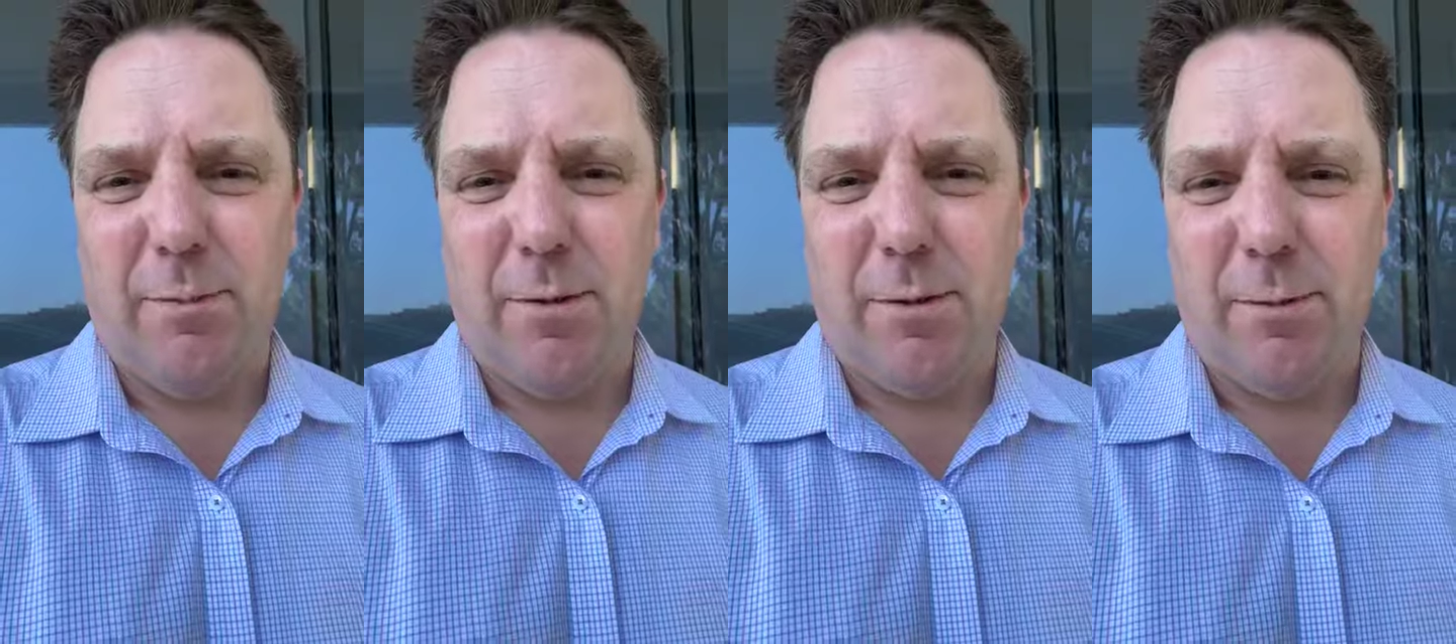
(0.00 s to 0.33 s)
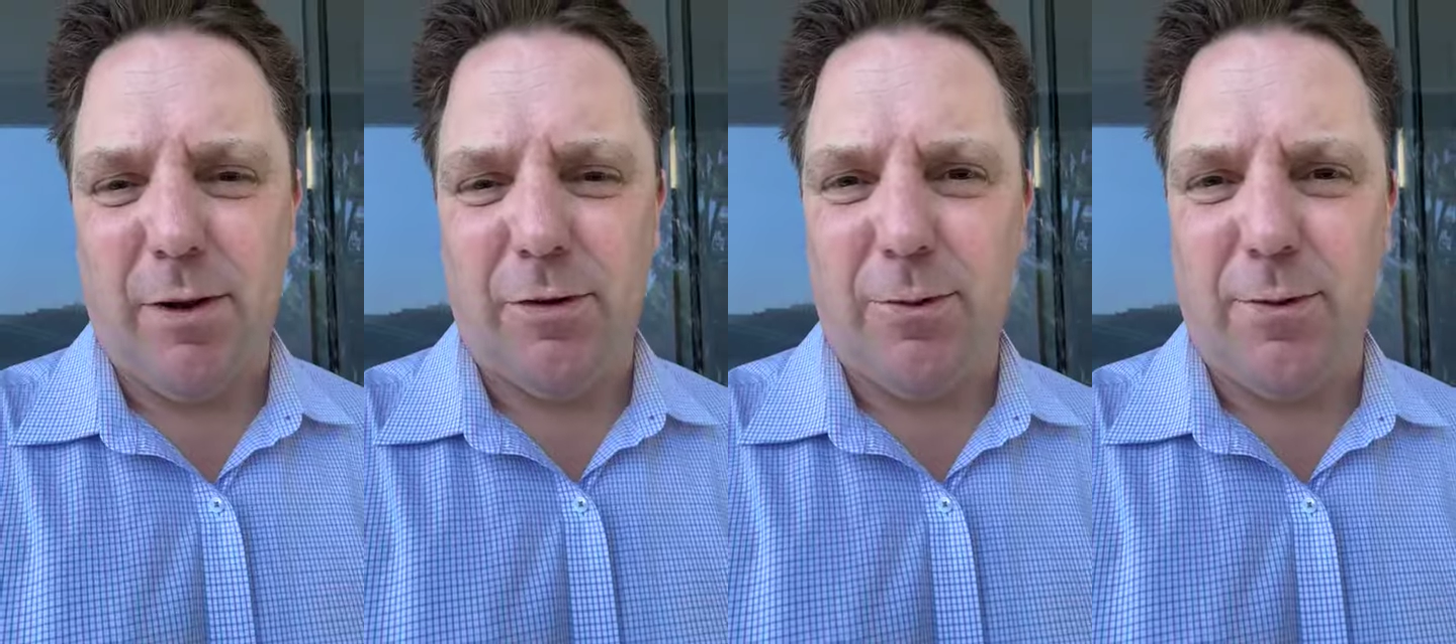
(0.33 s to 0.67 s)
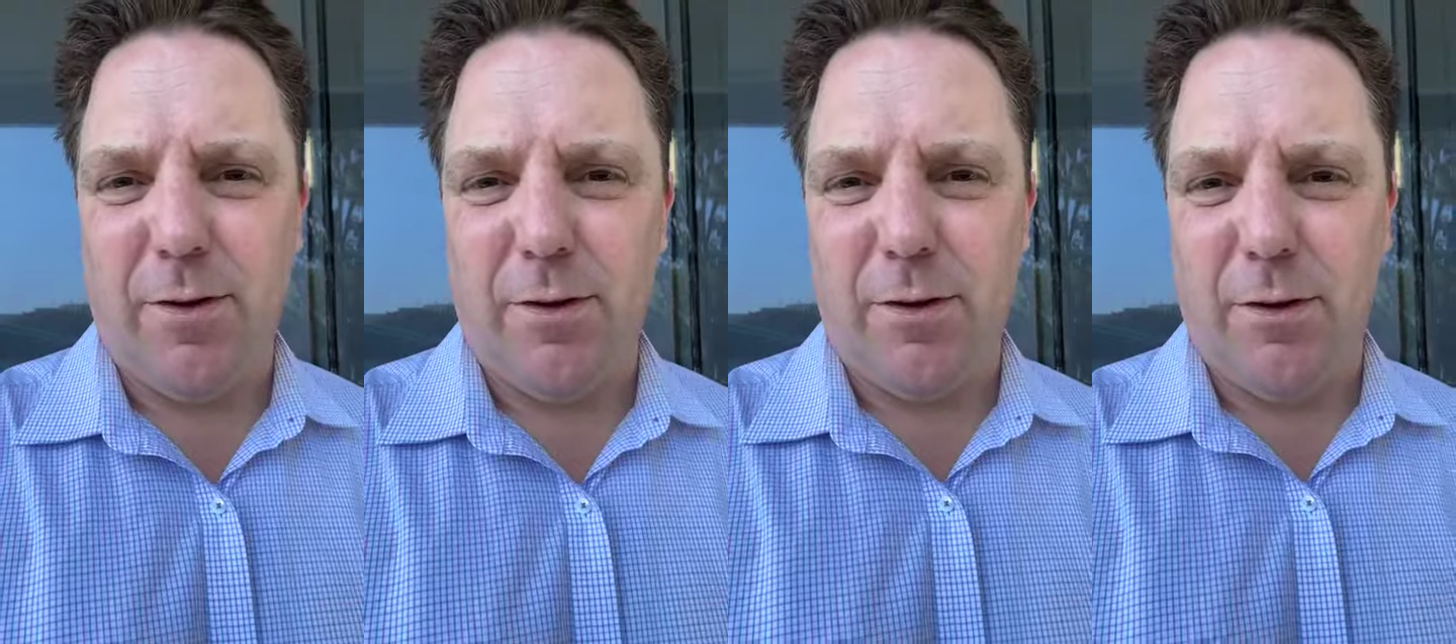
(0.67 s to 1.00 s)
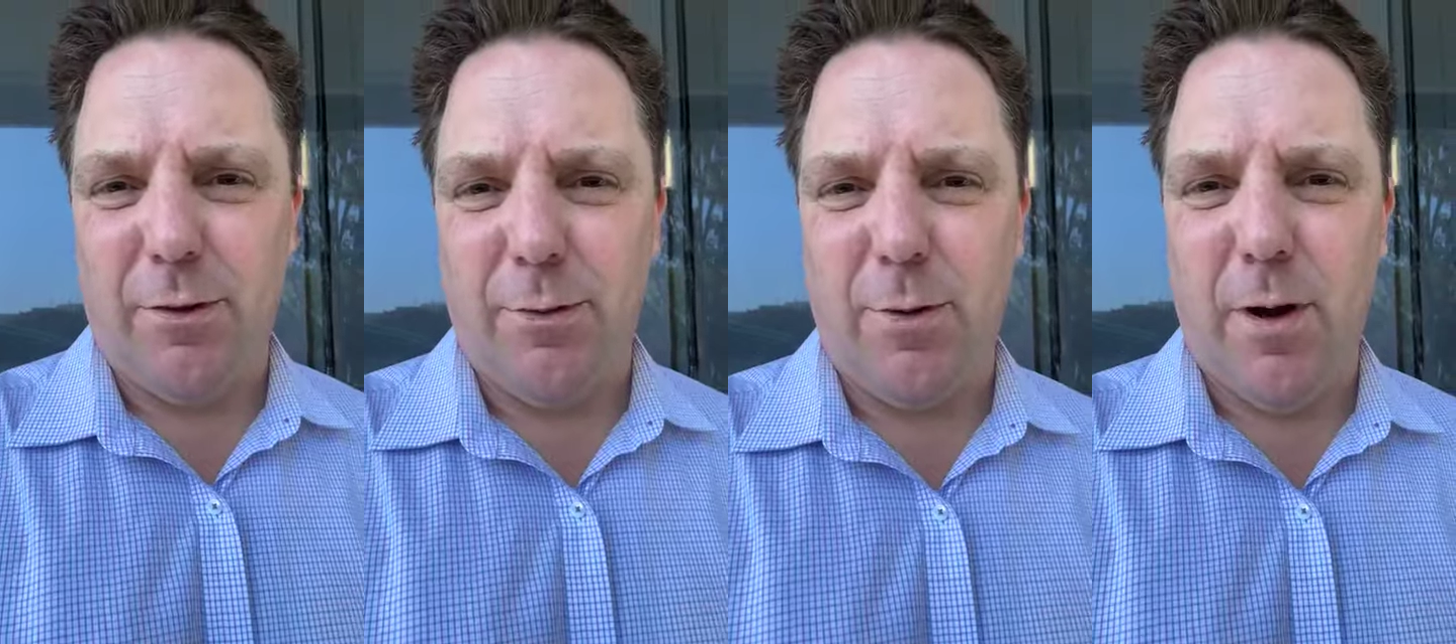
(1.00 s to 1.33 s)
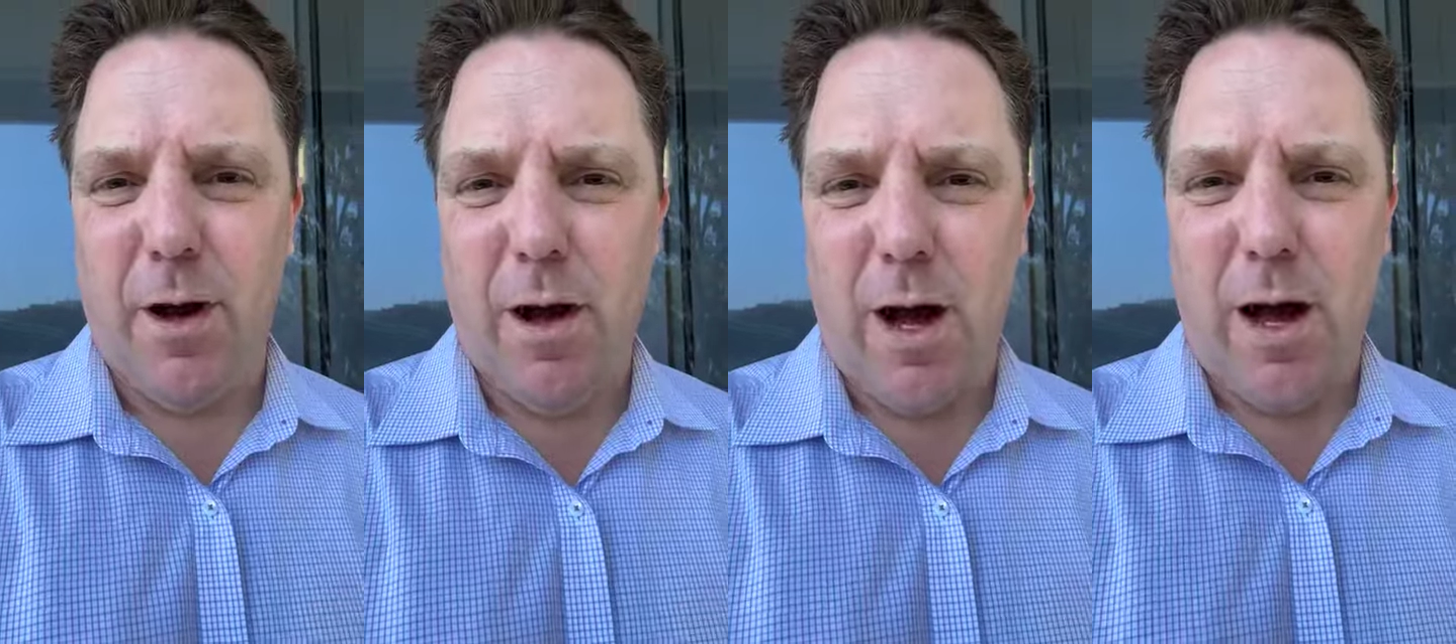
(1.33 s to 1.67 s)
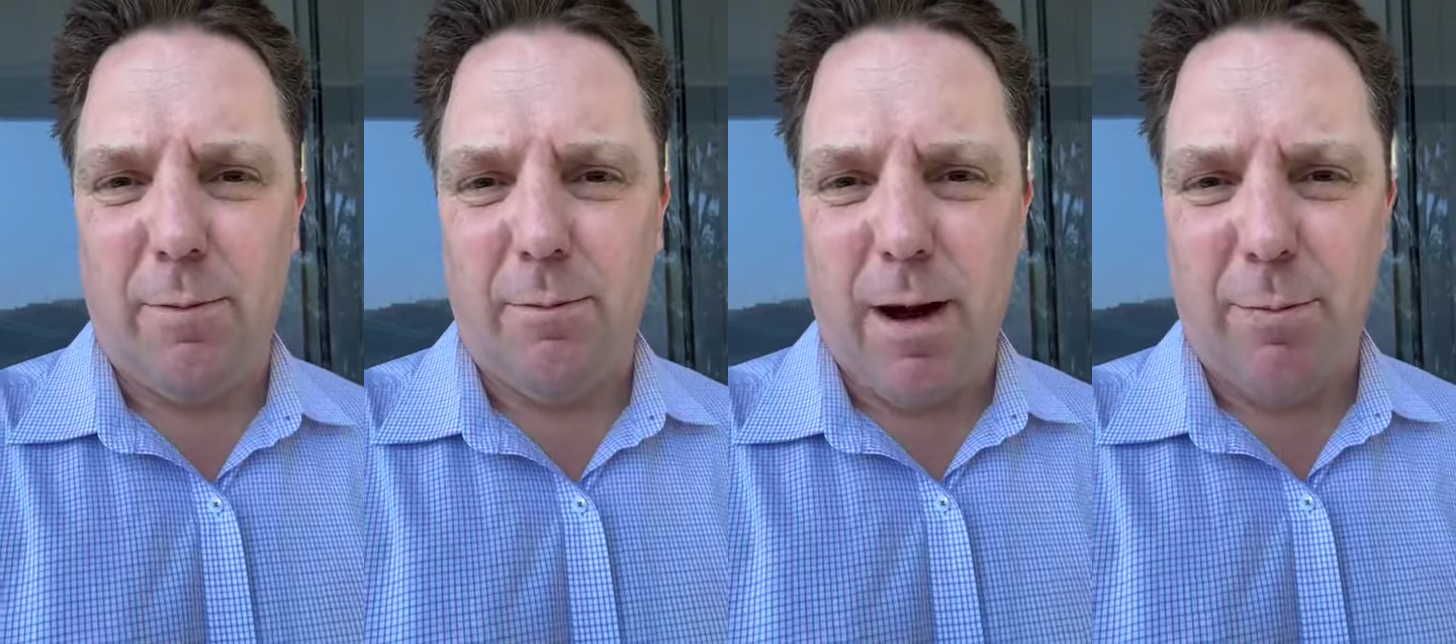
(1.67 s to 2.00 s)
want to make sure that you
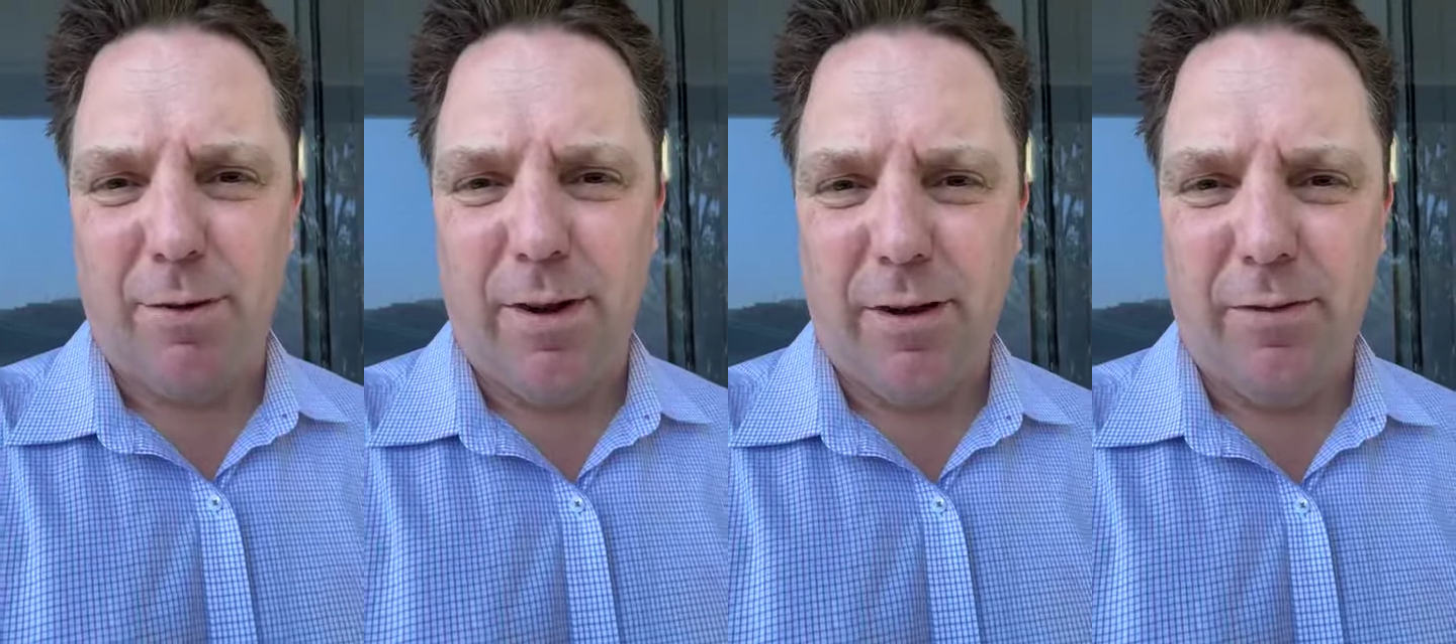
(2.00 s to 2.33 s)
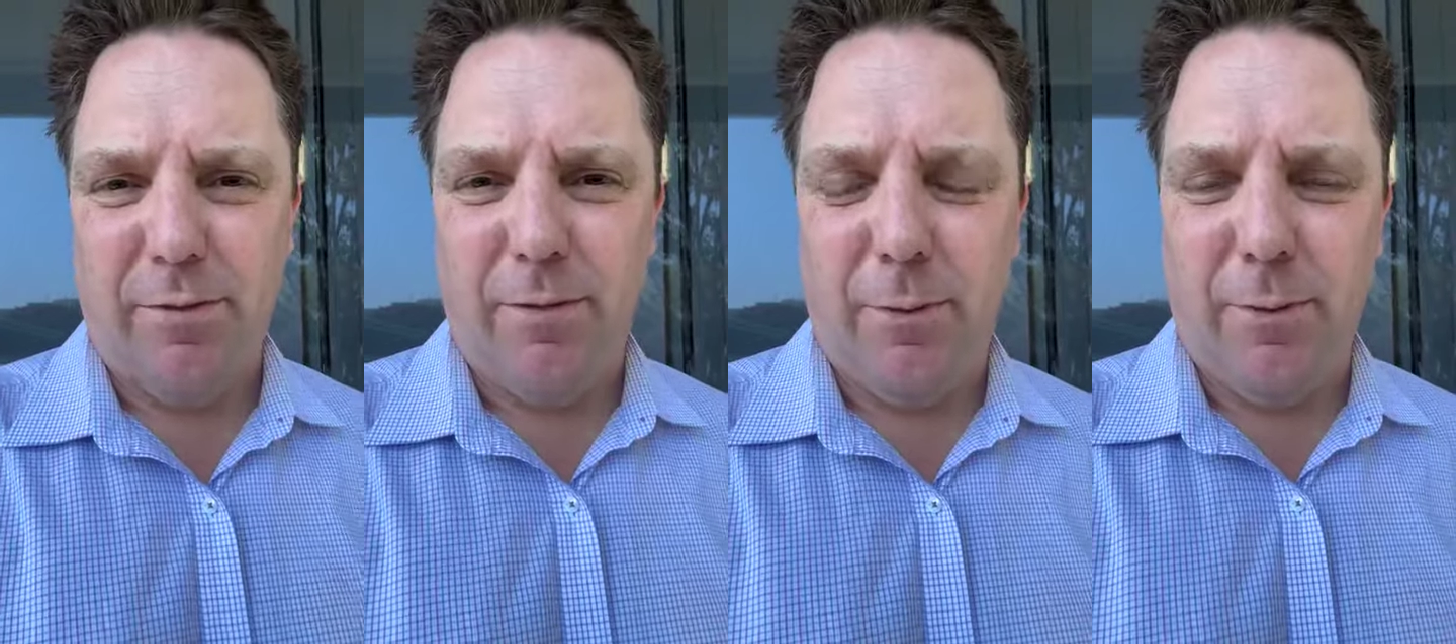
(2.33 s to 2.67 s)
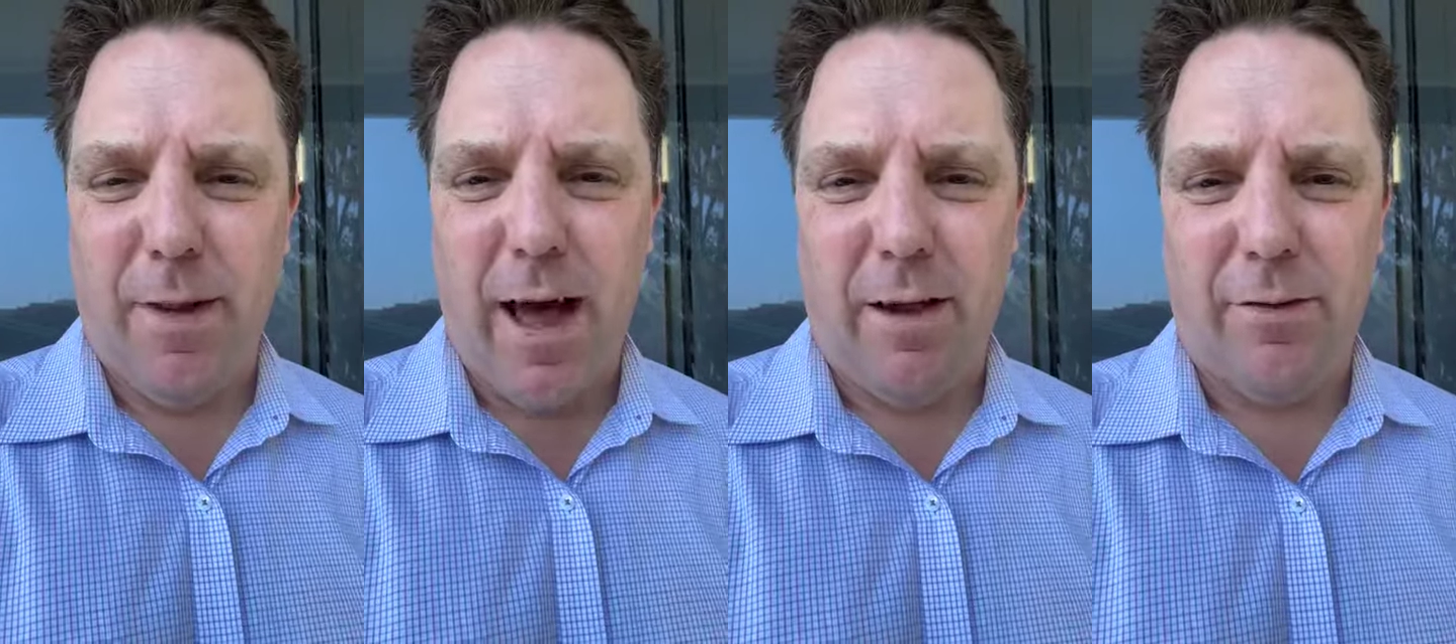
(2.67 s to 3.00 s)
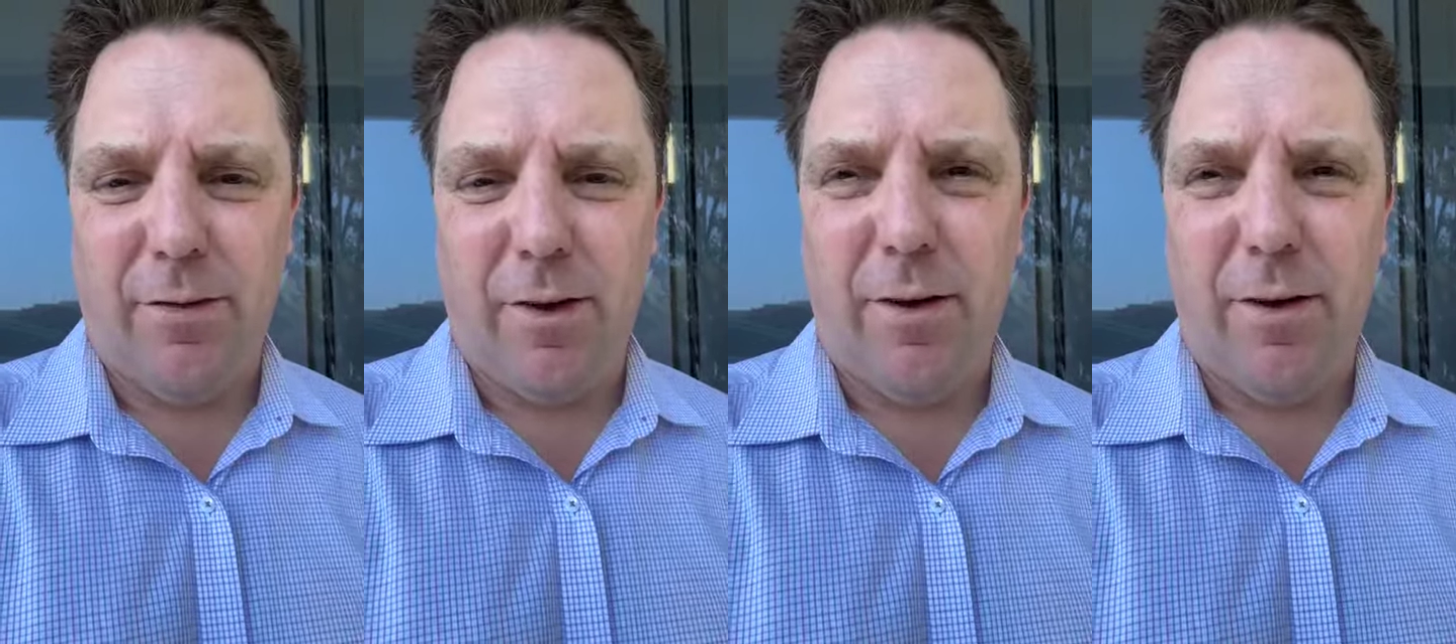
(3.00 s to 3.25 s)
are protected for that.